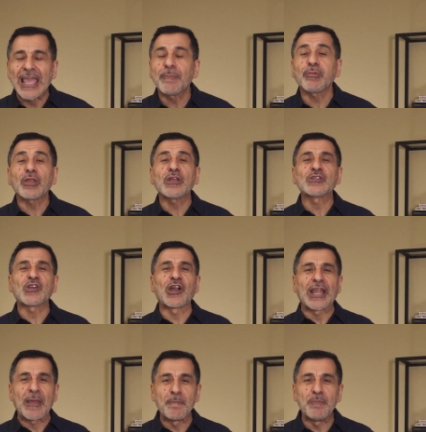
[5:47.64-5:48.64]
A players
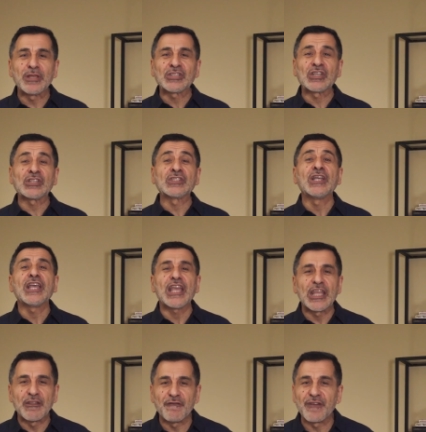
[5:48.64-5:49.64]
are ambitious,
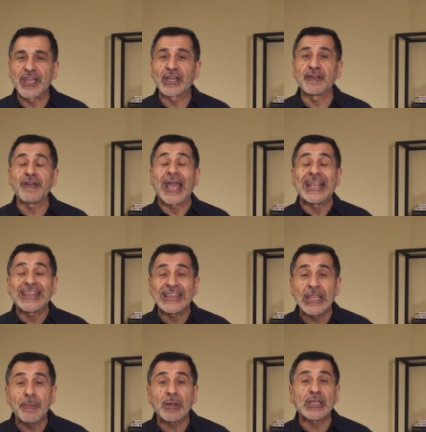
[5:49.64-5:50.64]
innovative,
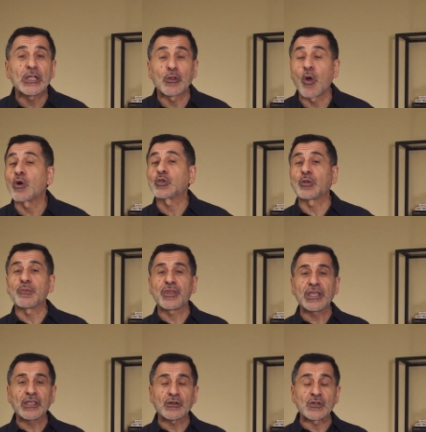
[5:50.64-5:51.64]
and typically long-term
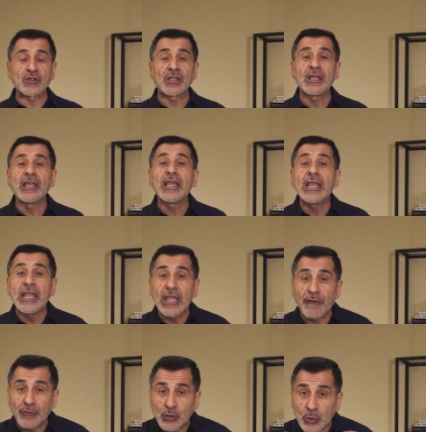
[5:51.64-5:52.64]
thinkers.
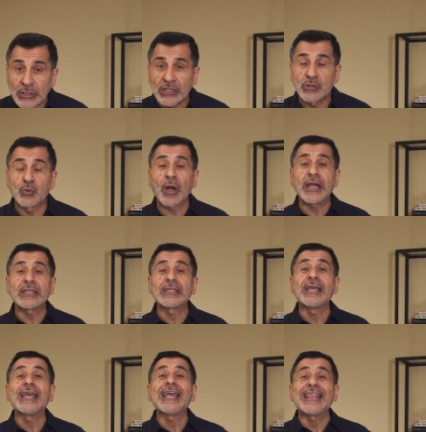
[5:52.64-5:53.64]
If treated
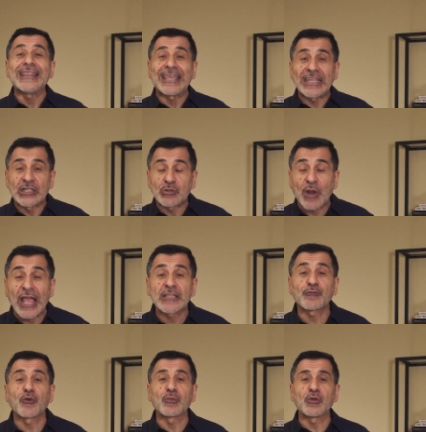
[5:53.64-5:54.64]
right, they can
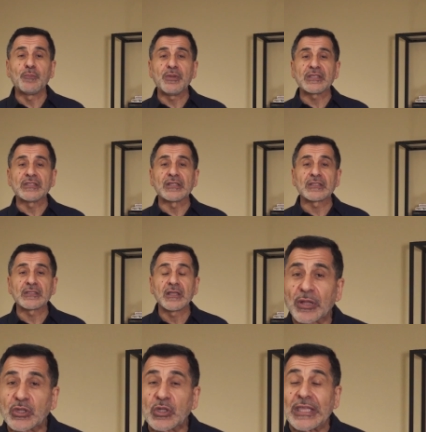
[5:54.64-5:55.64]
transform your business.
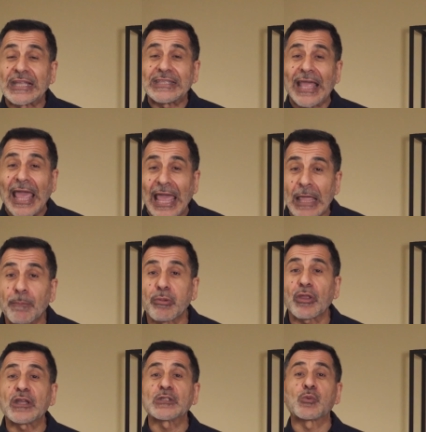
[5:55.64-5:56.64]
But to get A
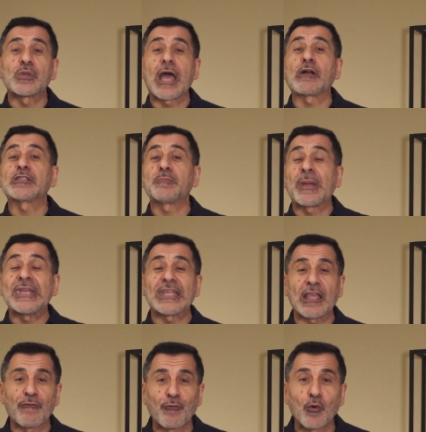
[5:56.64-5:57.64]
players without
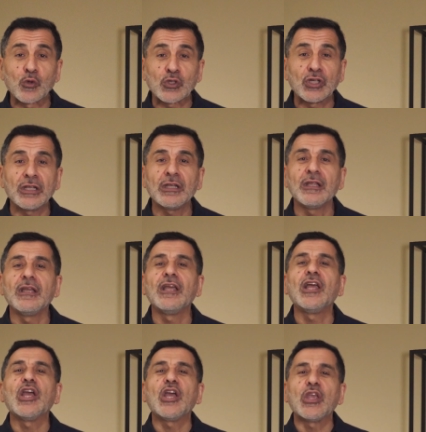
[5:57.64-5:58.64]
spending a fortune,
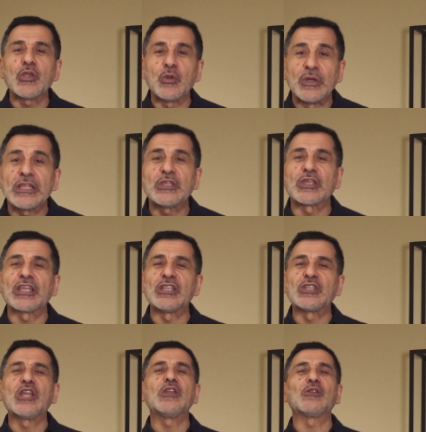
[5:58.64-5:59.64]
you need to
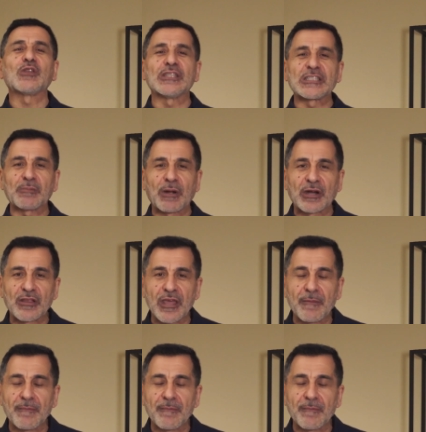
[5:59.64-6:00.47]
continue to inspire